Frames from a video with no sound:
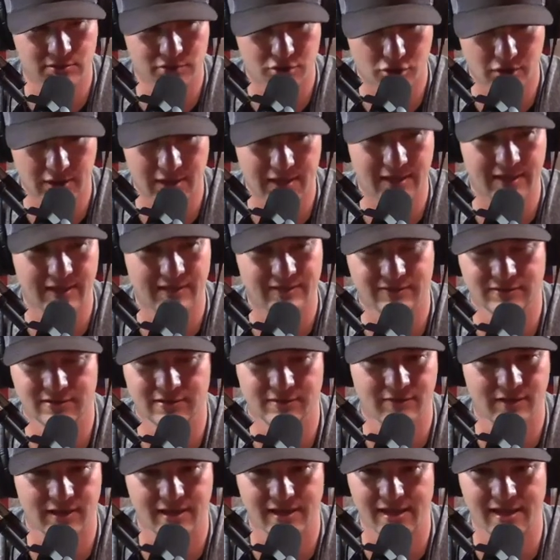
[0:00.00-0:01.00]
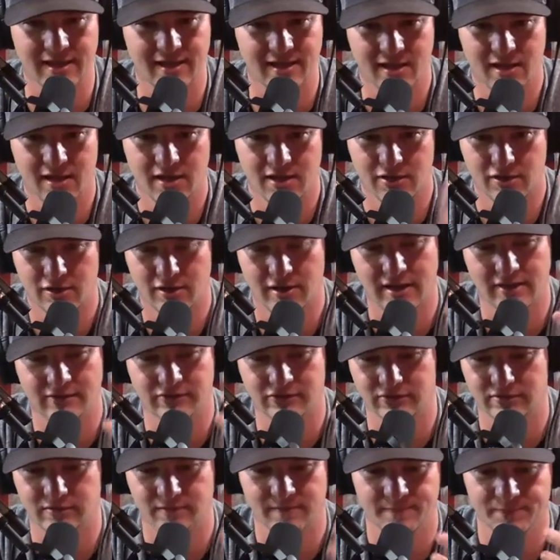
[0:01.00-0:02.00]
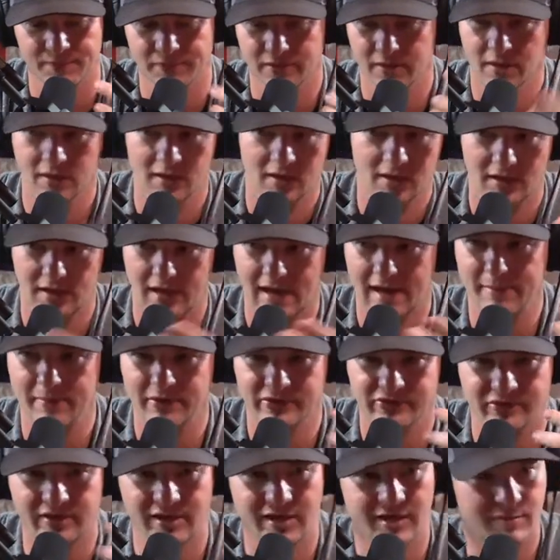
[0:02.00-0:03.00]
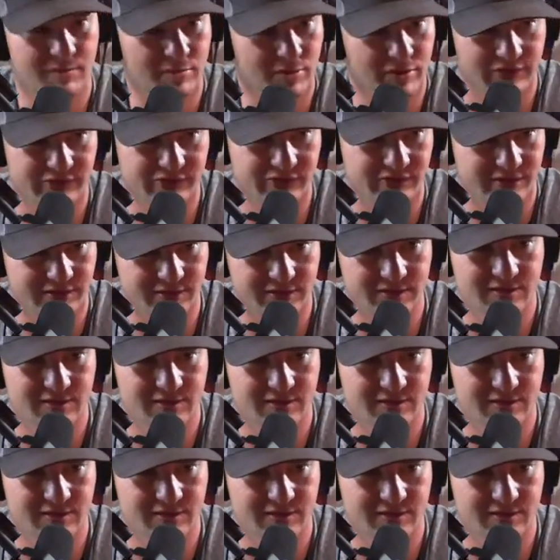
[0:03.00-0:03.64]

training and stuff like that, I'm a seeing person.